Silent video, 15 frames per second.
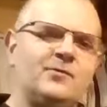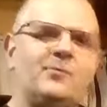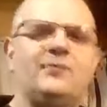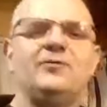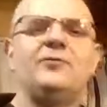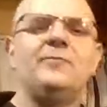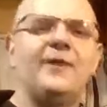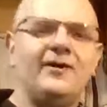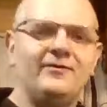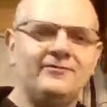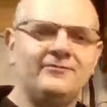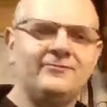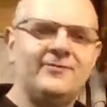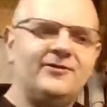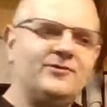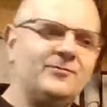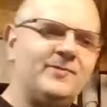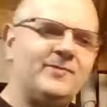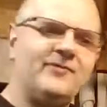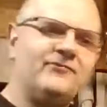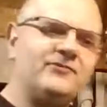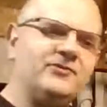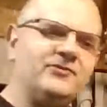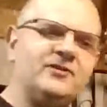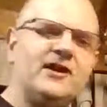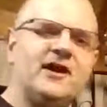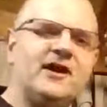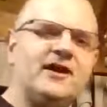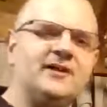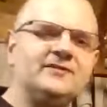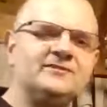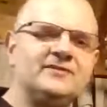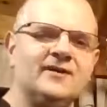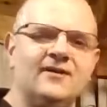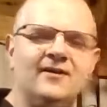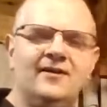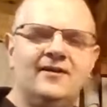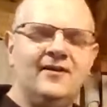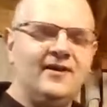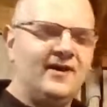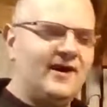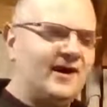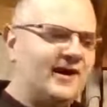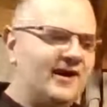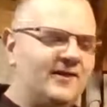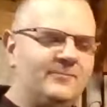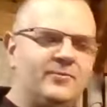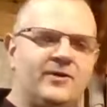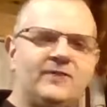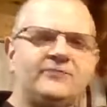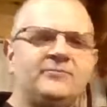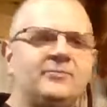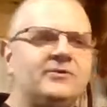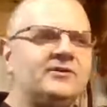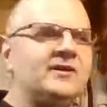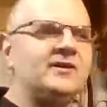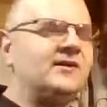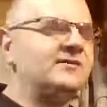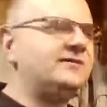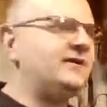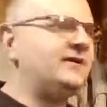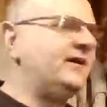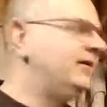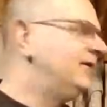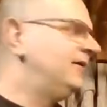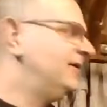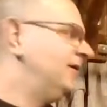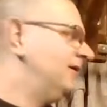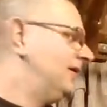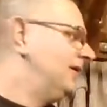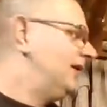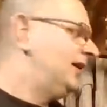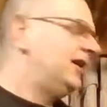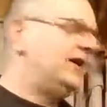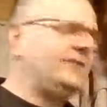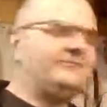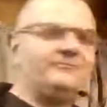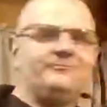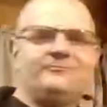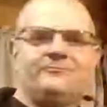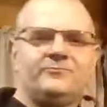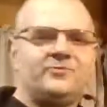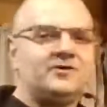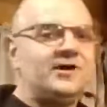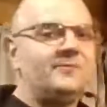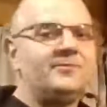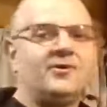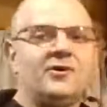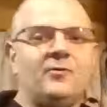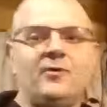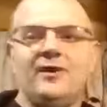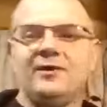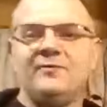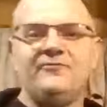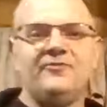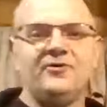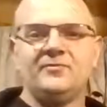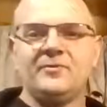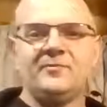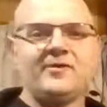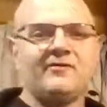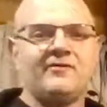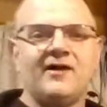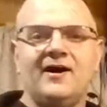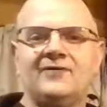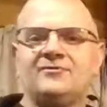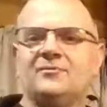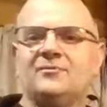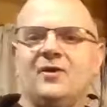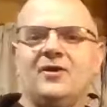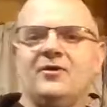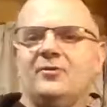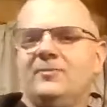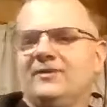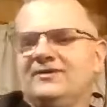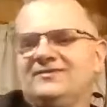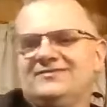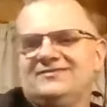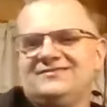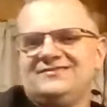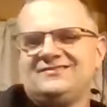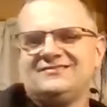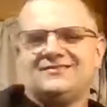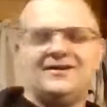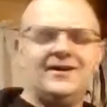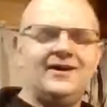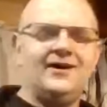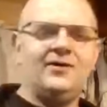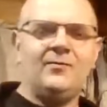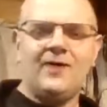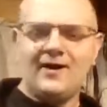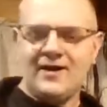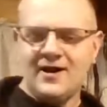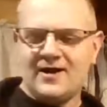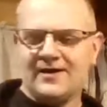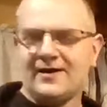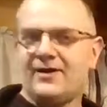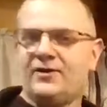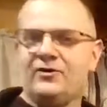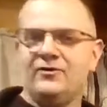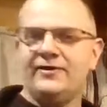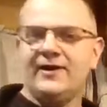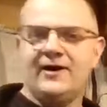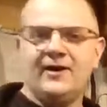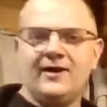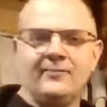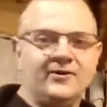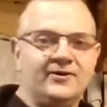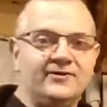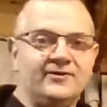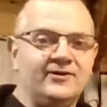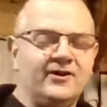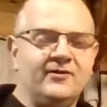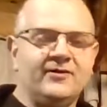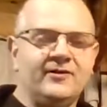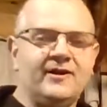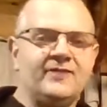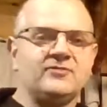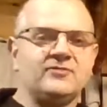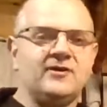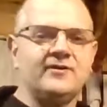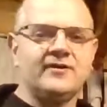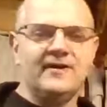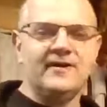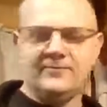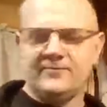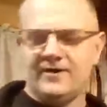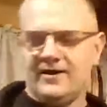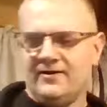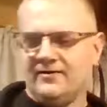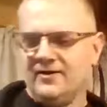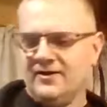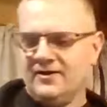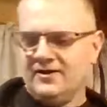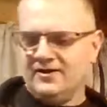want to do better. Want to do better for you guys, and put out some good content. Um, probably going to wind up filming my ride tomorrow because eh, why not? I got a new camera, you know. I got to try the camera out.